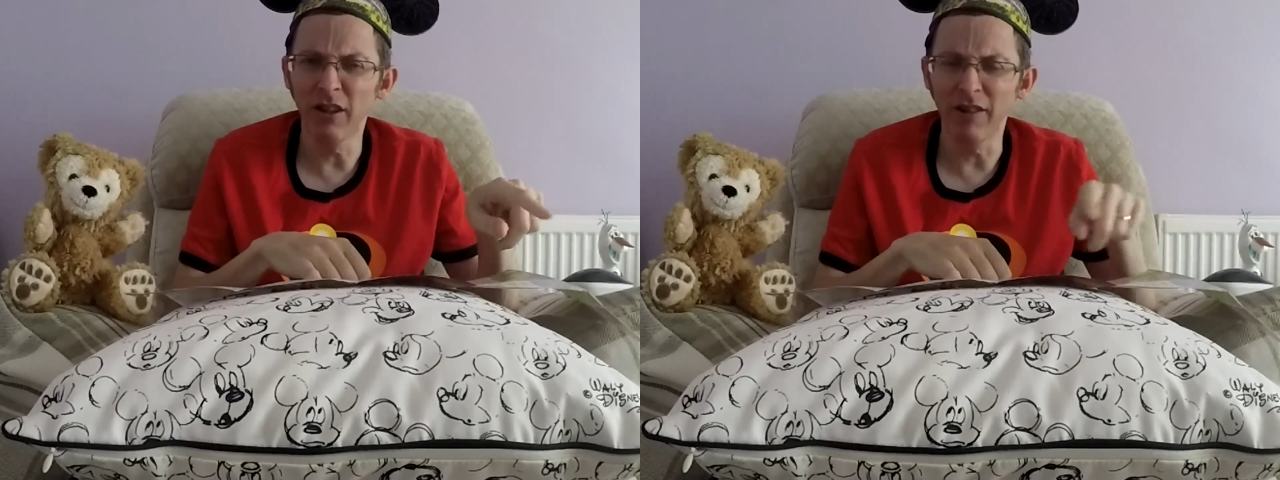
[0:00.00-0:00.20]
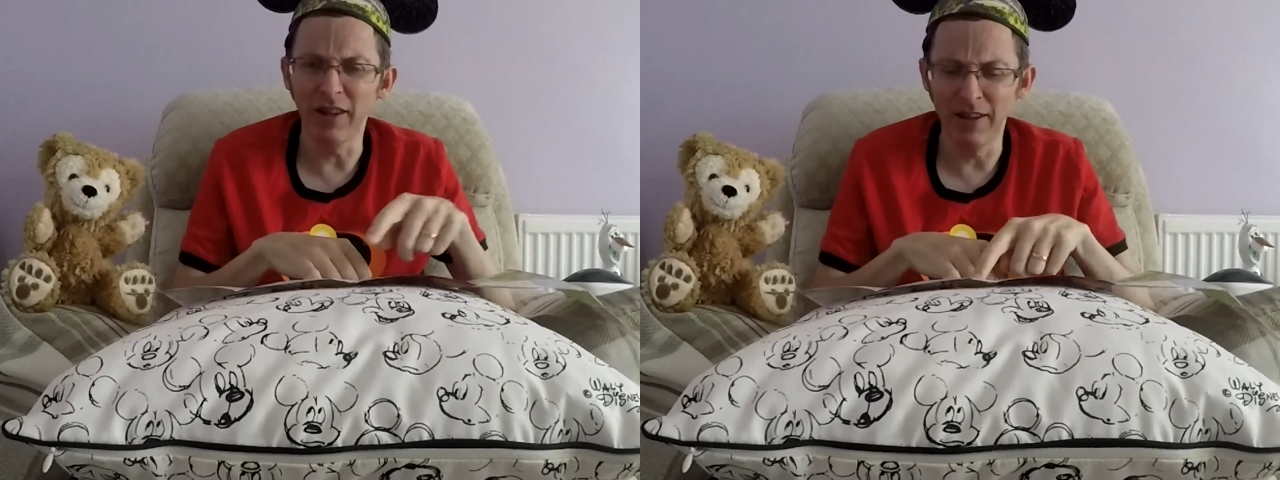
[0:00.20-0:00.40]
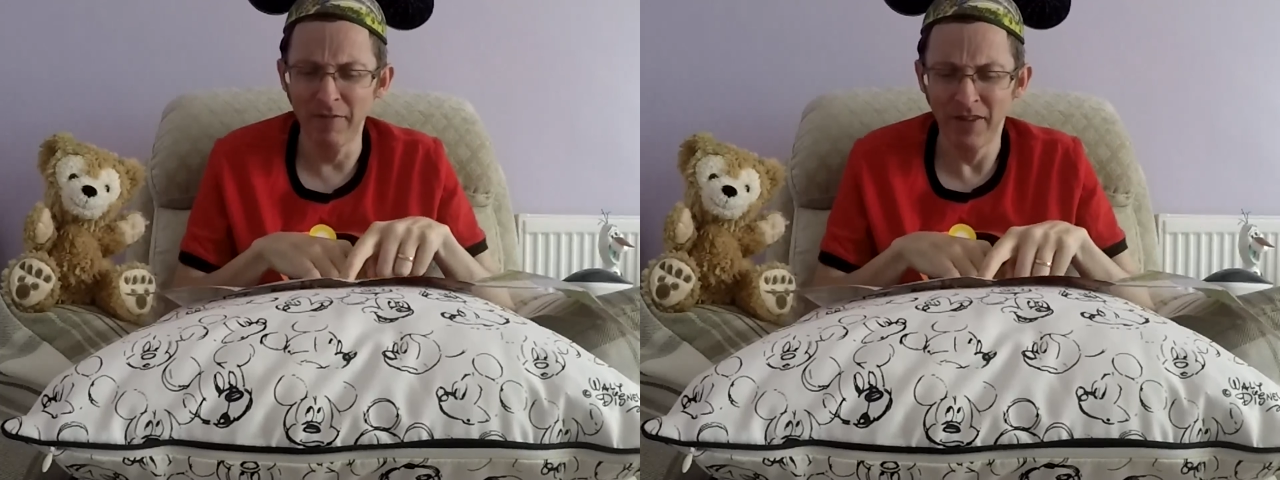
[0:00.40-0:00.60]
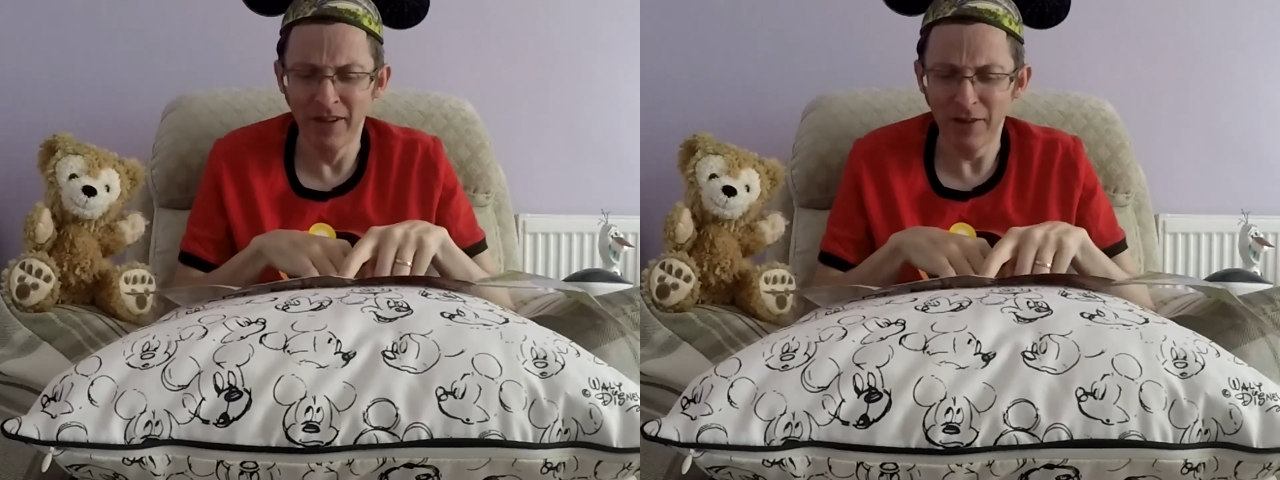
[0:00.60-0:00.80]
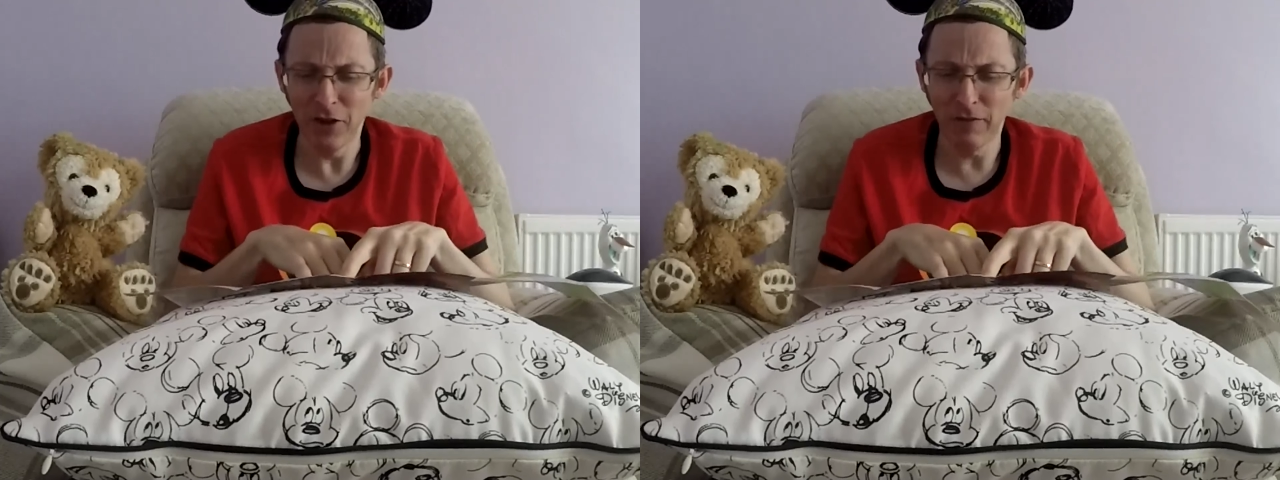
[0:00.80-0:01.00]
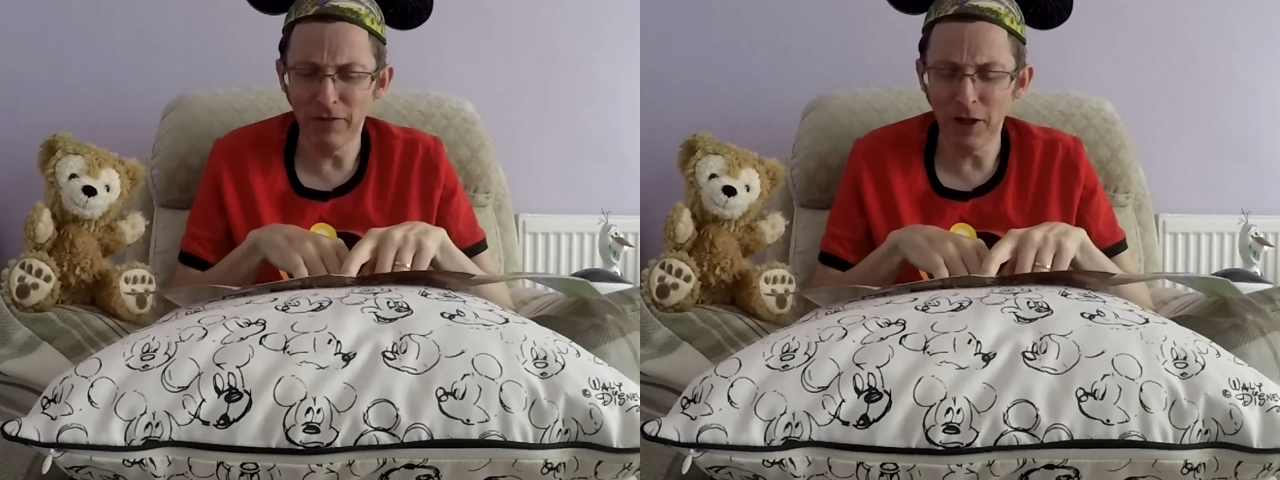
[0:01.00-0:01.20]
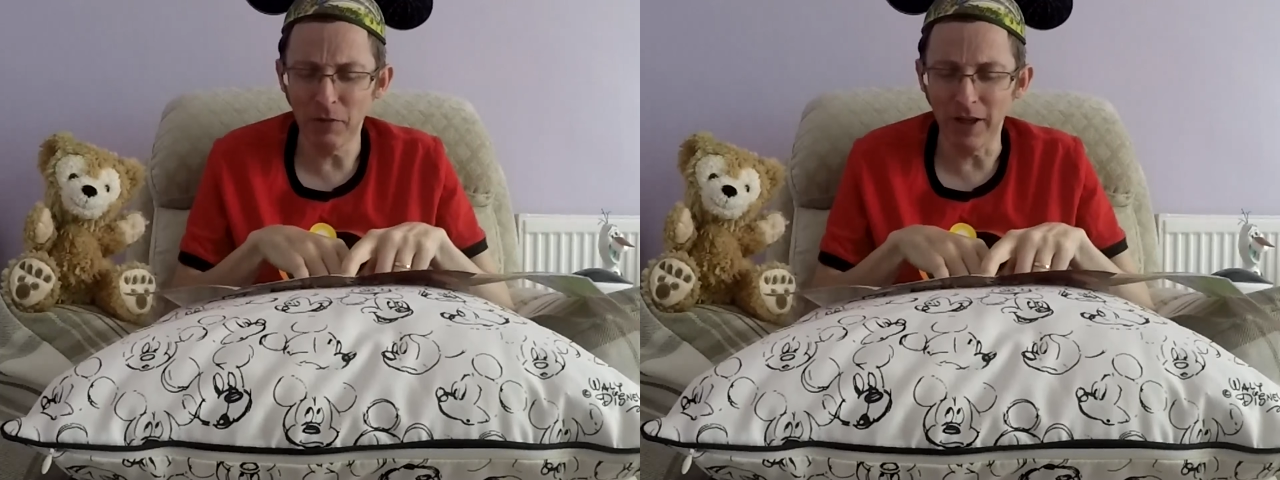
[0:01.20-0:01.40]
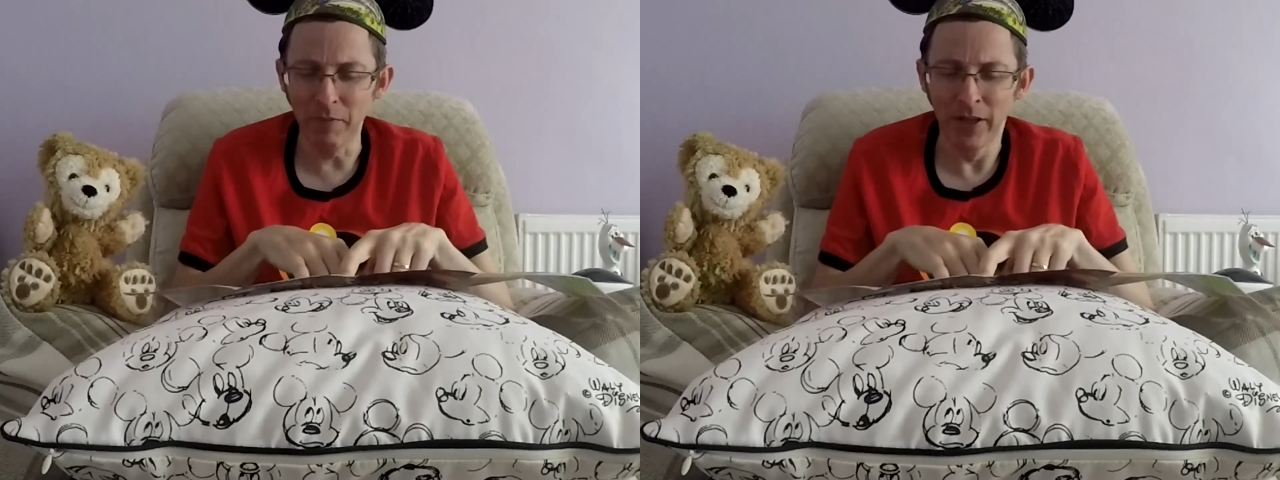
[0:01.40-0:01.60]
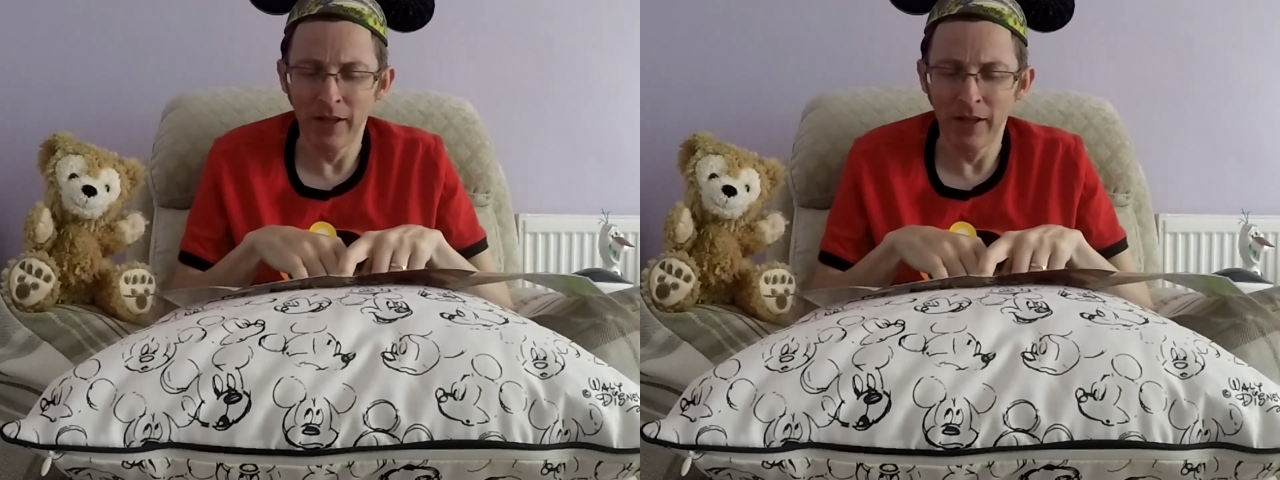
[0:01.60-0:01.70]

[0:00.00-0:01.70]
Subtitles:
Really, should find one then.